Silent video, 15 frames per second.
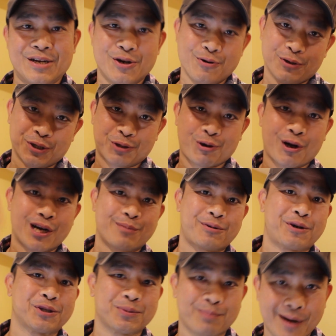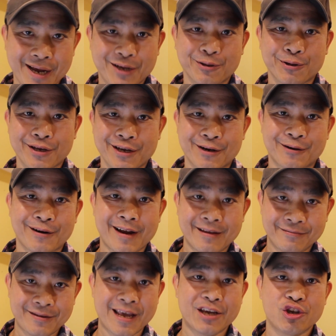new astronomers, Michael here,
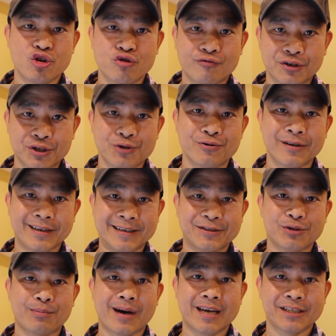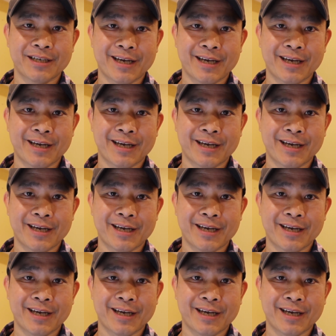and thank you for tuning in to my